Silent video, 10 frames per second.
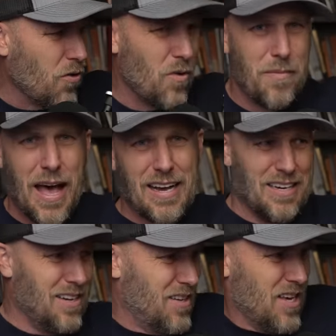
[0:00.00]
the way back
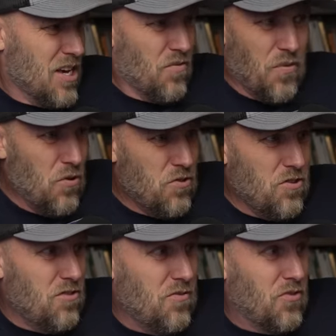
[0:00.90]
into
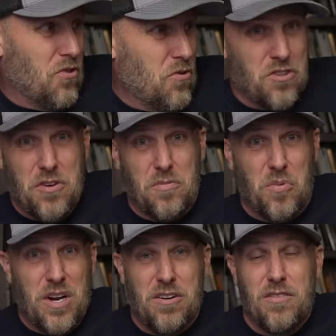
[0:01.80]
versions of Susa
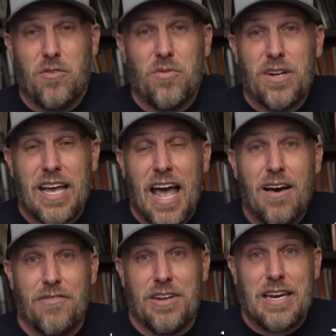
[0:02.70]
we don't even really
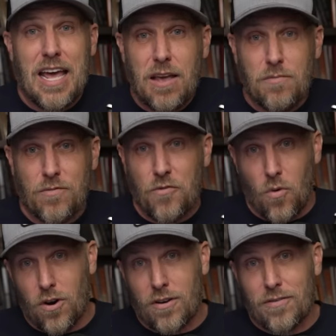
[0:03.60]
have a name
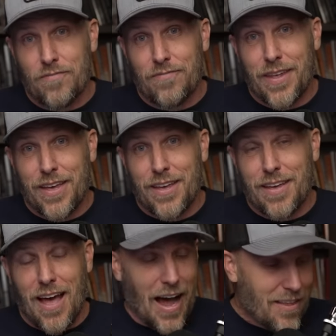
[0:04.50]
for.
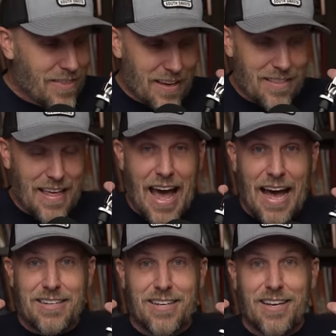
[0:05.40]
I think
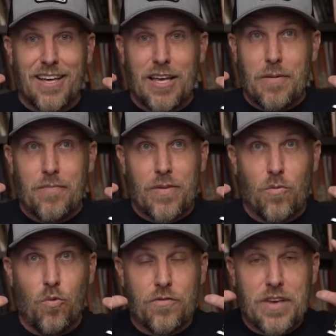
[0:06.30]
that
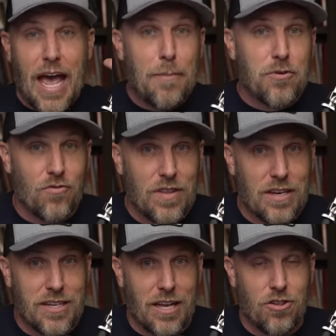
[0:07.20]
would have captured the
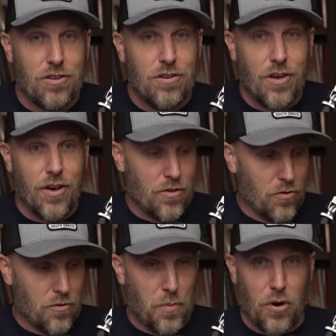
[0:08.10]
attention of
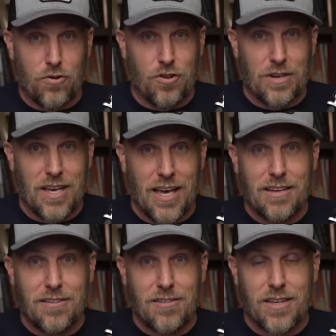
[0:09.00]
those Persian
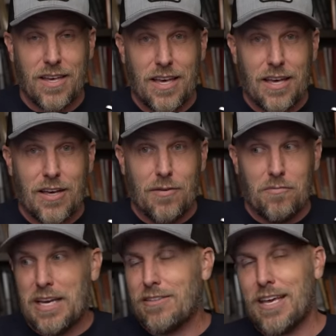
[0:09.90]
kings
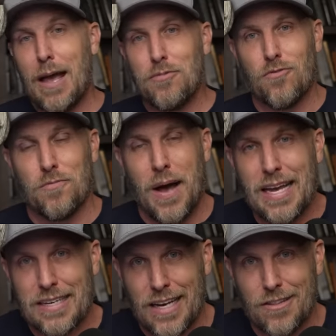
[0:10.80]
because it captures my
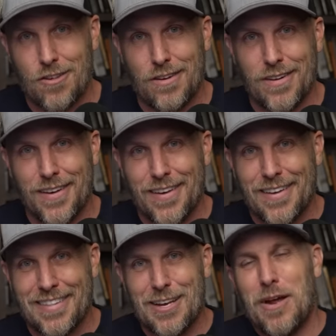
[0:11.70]
attention.
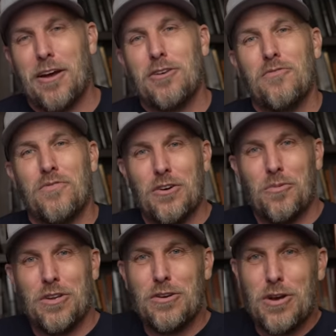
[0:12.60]
Think about how you feel
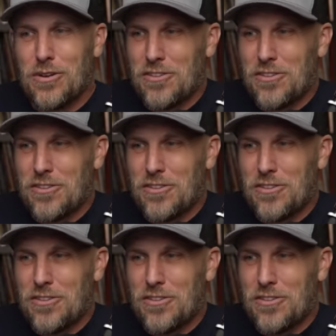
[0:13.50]
when you go to